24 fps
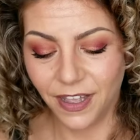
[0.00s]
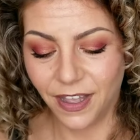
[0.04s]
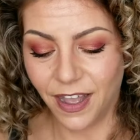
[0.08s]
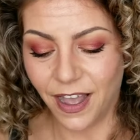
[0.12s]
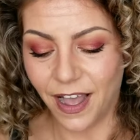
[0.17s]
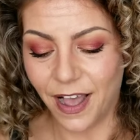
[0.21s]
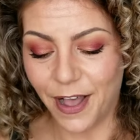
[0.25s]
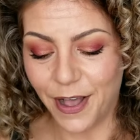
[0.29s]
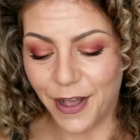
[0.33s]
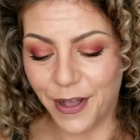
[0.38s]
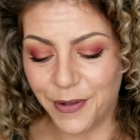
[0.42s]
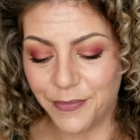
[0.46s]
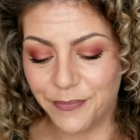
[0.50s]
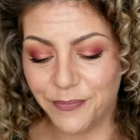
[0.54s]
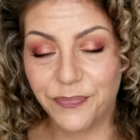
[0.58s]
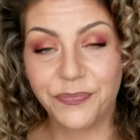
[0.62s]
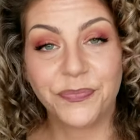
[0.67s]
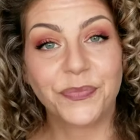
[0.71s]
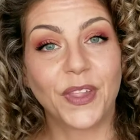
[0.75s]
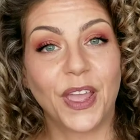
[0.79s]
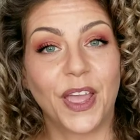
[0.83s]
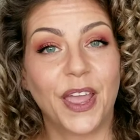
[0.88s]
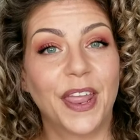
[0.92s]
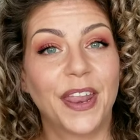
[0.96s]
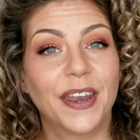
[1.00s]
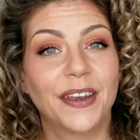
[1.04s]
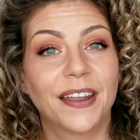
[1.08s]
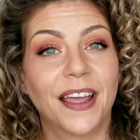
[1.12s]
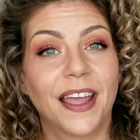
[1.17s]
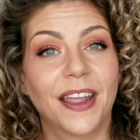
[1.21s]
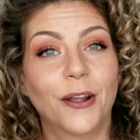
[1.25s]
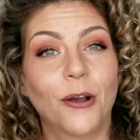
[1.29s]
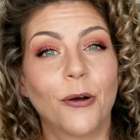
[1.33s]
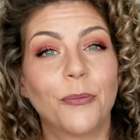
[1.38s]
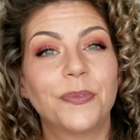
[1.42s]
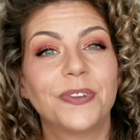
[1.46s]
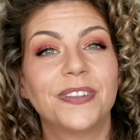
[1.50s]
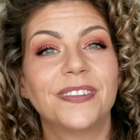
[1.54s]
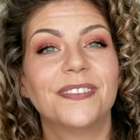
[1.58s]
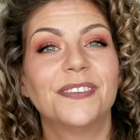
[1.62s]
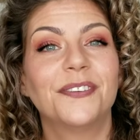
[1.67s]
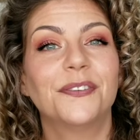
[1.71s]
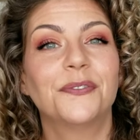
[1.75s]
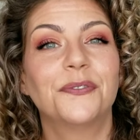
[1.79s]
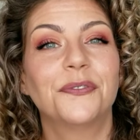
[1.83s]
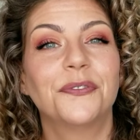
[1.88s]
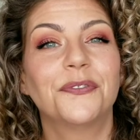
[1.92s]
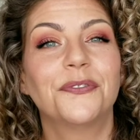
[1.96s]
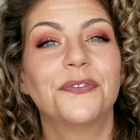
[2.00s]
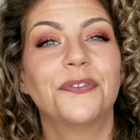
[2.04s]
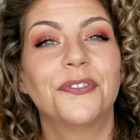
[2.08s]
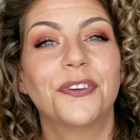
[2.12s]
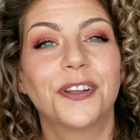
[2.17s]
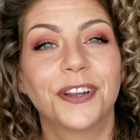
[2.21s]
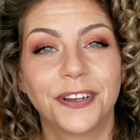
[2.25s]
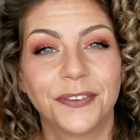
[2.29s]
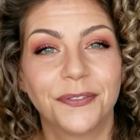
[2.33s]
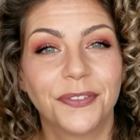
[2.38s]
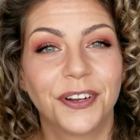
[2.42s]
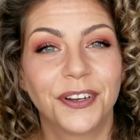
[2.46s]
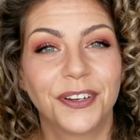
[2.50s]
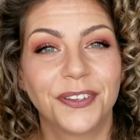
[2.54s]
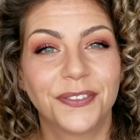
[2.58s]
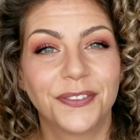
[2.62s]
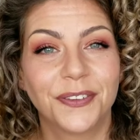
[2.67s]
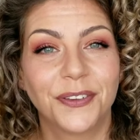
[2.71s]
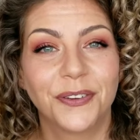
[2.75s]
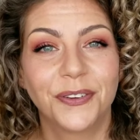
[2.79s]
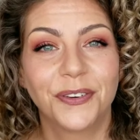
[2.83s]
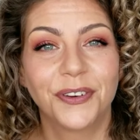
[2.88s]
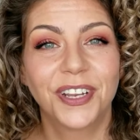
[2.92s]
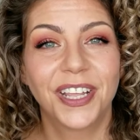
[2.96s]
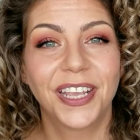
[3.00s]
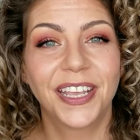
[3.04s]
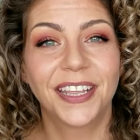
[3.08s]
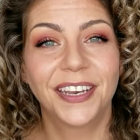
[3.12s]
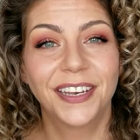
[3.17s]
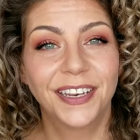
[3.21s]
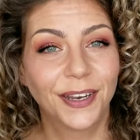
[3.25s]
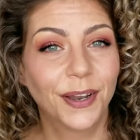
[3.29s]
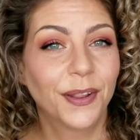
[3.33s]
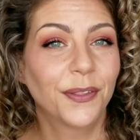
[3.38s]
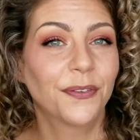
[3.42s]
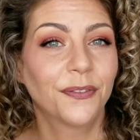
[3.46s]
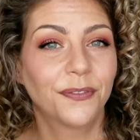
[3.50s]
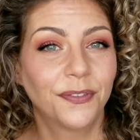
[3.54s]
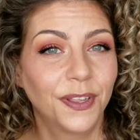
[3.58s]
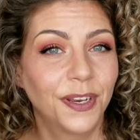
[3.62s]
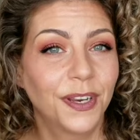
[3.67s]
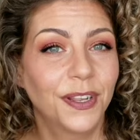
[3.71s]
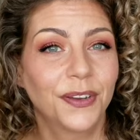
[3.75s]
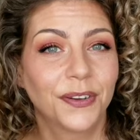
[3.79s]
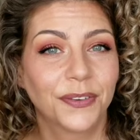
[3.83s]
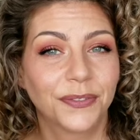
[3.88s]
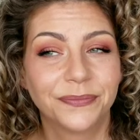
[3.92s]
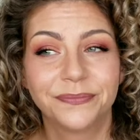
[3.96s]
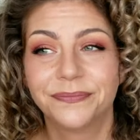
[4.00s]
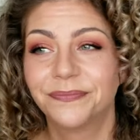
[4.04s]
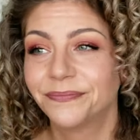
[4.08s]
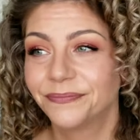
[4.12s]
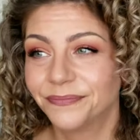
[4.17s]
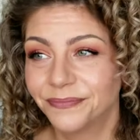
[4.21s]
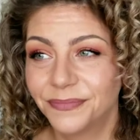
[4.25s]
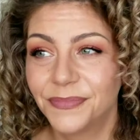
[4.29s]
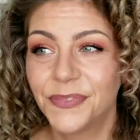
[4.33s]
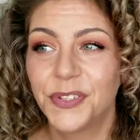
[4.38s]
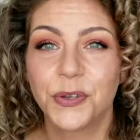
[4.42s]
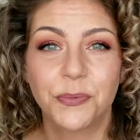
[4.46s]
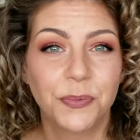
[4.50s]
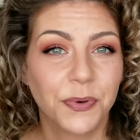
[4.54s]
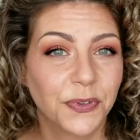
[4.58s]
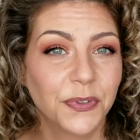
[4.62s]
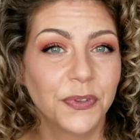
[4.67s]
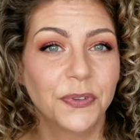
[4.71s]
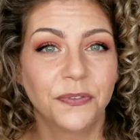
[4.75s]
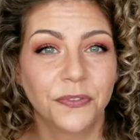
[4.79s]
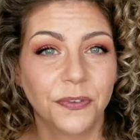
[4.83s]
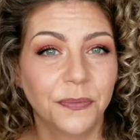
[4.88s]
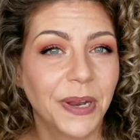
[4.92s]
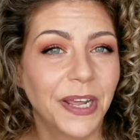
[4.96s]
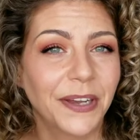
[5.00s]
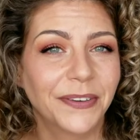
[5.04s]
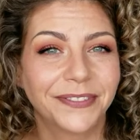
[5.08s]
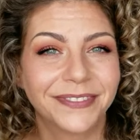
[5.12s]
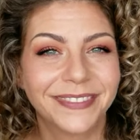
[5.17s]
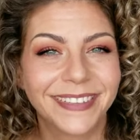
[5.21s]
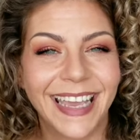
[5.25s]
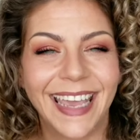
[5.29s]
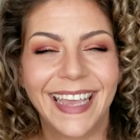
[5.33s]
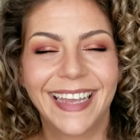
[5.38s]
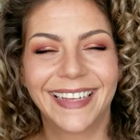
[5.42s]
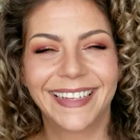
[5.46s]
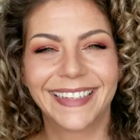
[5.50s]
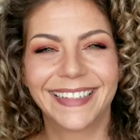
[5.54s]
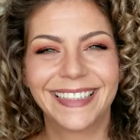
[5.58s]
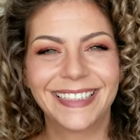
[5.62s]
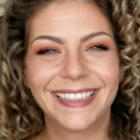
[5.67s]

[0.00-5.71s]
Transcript: Um, and I hope to see you very, very soon in another video. Super soon from now. Okay,